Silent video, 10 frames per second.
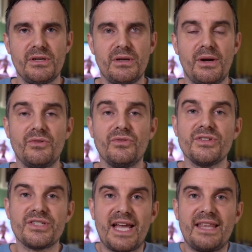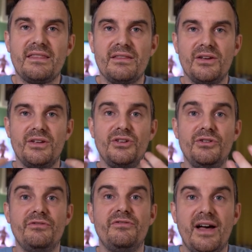So I understand that
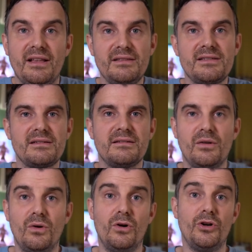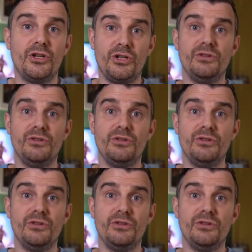you felt, and